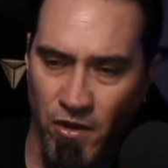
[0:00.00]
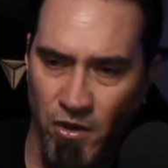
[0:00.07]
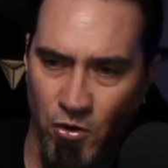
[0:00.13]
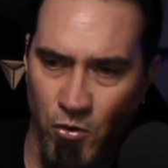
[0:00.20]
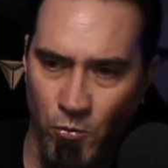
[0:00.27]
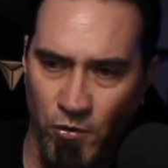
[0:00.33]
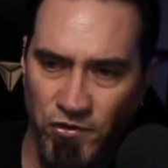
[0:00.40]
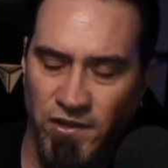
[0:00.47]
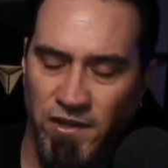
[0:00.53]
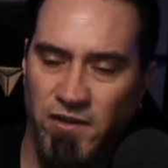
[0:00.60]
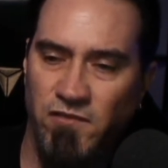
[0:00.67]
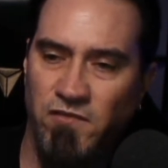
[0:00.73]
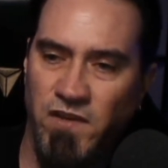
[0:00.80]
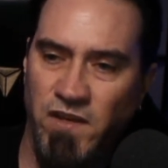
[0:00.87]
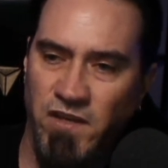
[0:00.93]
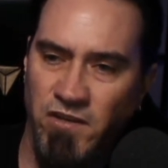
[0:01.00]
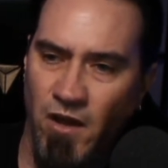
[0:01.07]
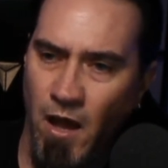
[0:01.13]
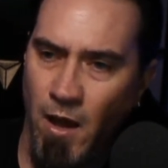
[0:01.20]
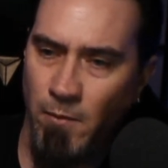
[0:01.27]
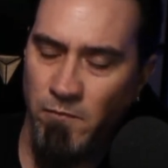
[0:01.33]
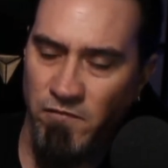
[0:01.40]
who was a
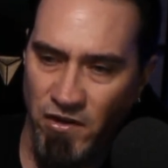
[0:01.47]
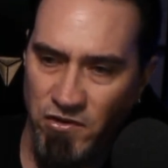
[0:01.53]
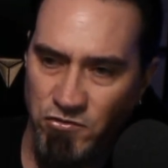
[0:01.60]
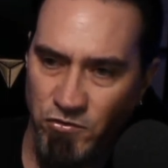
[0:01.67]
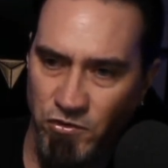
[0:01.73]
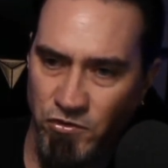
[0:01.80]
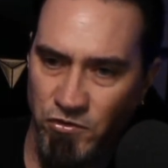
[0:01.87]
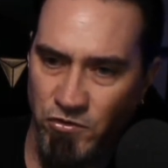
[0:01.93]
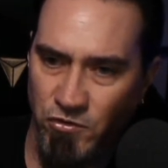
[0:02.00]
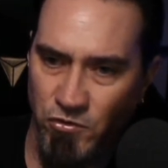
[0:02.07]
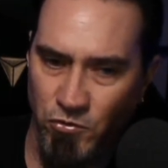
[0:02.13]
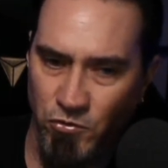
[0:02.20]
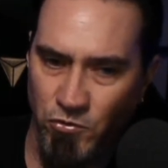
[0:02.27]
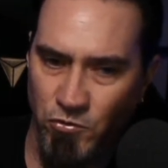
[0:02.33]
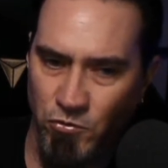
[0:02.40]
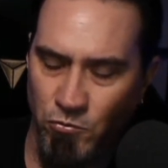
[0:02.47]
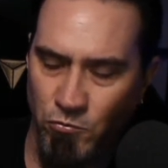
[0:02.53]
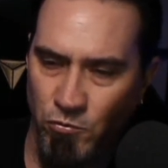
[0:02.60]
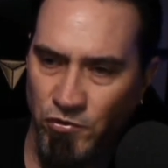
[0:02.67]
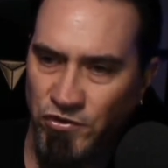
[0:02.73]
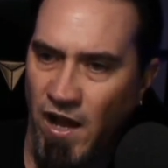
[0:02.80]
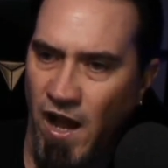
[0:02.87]
Vietnam veteran who
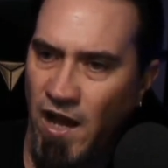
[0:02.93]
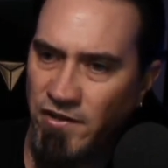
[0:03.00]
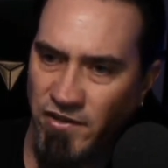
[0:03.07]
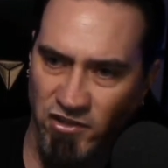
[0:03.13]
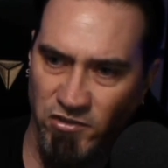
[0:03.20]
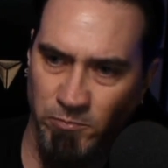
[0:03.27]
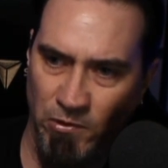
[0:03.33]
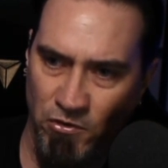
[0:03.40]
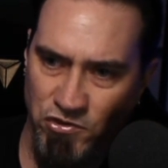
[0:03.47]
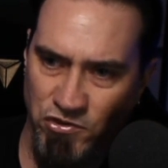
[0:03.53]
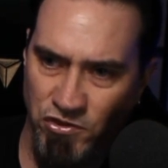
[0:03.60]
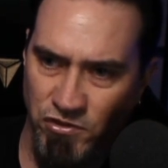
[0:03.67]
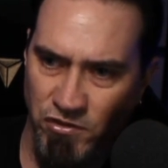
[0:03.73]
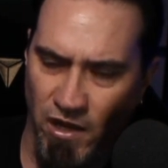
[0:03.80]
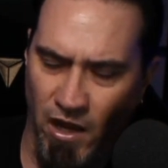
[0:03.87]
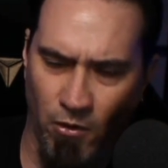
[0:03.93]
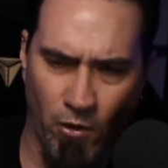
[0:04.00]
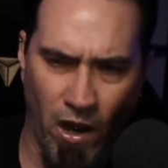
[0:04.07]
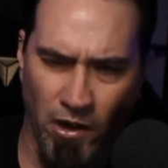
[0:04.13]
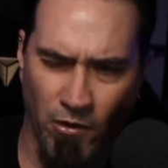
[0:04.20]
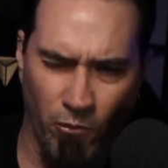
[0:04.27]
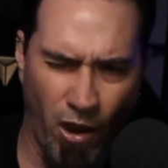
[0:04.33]
was caught in an explosion.
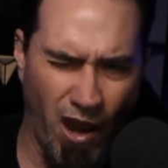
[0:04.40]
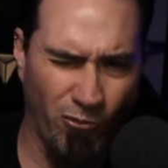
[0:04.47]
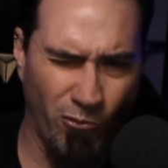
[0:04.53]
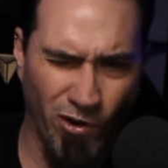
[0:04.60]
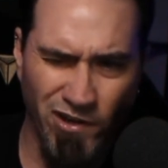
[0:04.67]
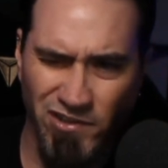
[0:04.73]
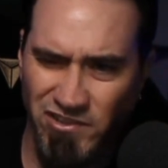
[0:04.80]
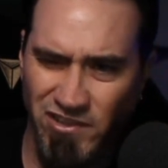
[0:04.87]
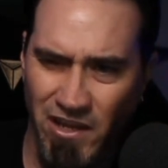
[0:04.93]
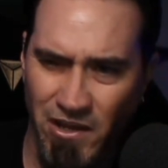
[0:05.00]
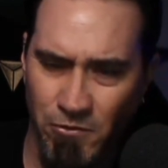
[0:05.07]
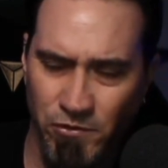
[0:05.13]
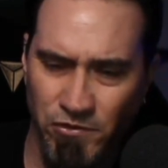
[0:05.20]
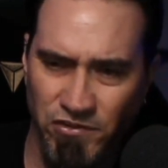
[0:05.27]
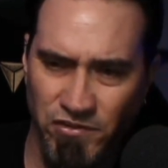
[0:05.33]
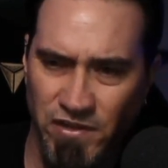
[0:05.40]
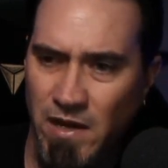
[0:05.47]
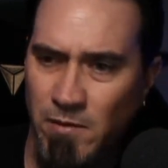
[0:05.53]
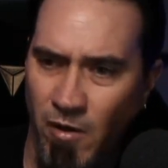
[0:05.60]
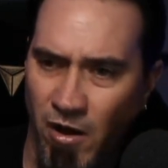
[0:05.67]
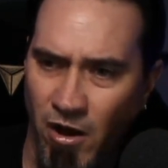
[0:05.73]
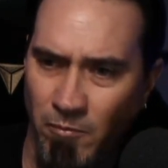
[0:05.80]
I want to say it was
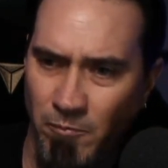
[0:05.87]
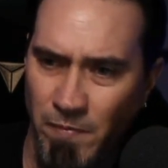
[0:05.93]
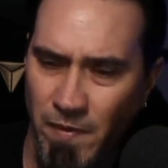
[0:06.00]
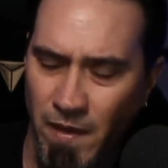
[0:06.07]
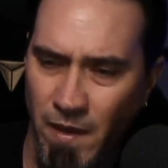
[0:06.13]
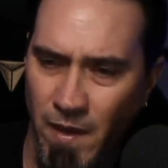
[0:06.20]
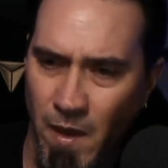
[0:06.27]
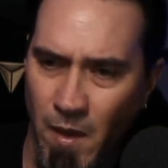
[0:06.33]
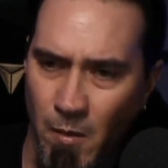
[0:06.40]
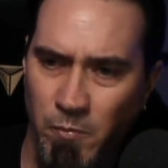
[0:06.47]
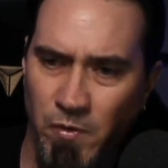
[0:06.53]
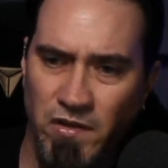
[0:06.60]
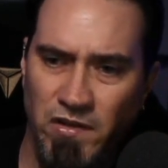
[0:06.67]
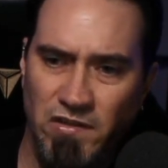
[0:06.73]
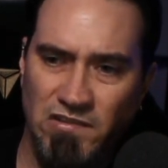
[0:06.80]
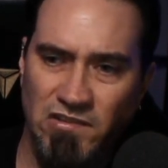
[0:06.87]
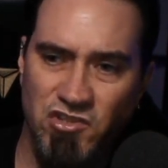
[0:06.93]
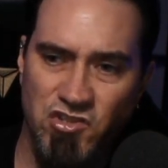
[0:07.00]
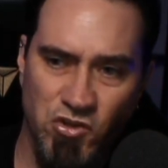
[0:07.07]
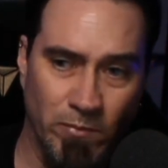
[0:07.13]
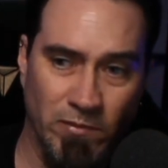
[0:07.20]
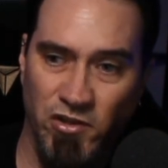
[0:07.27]
napalm, but
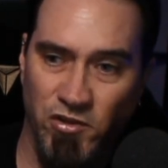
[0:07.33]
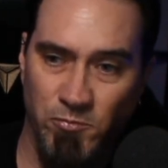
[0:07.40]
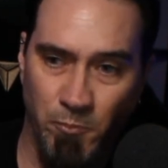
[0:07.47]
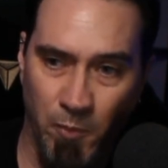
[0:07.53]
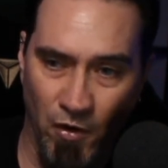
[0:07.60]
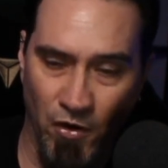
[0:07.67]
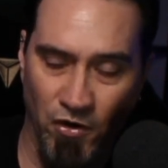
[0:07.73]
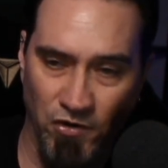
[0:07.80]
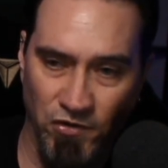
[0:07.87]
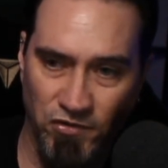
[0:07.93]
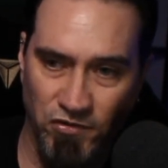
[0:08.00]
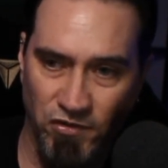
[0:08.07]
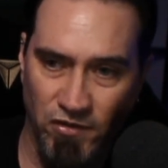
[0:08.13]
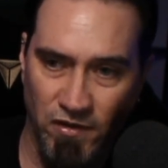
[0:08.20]
legitimately is burned